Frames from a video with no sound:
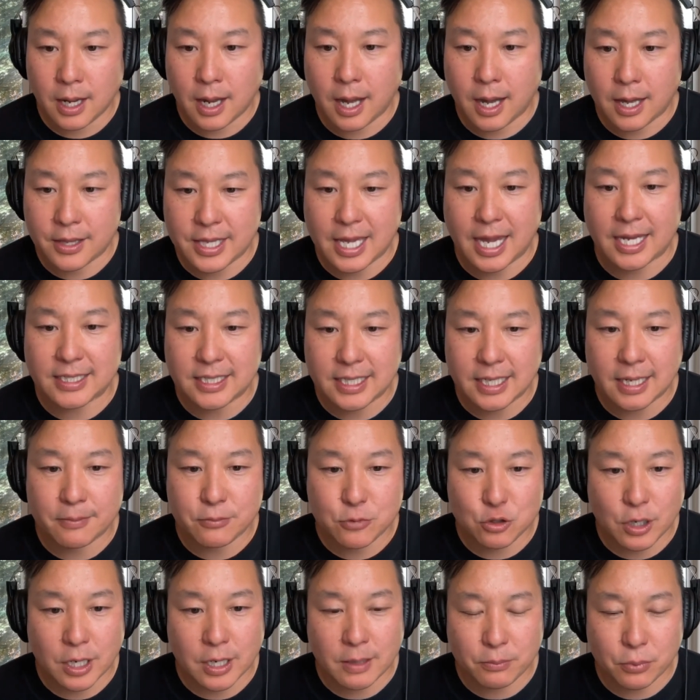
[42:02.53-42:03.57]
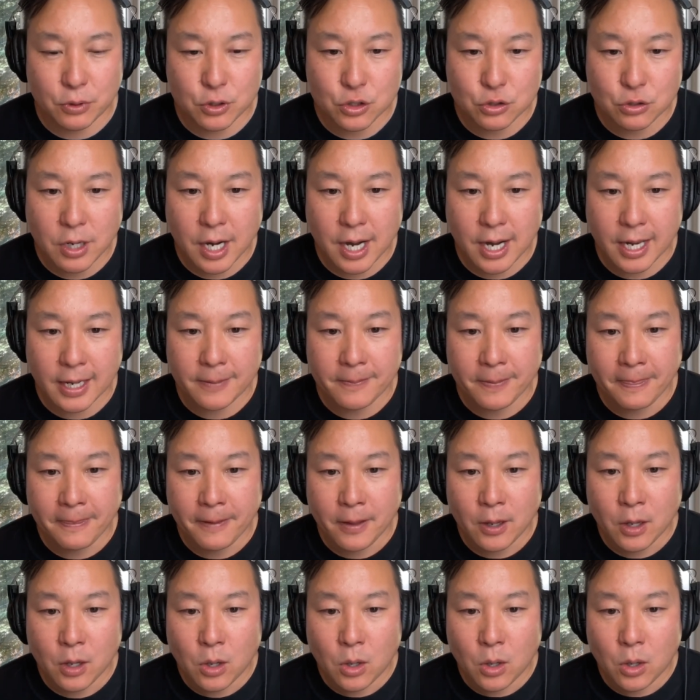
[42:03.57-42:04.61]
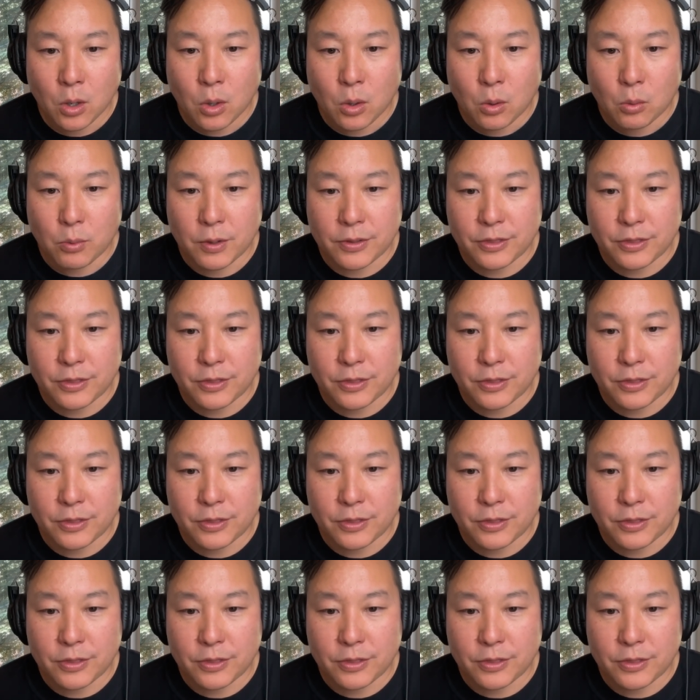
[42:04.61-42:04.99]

the idea I'm trying to portray. With the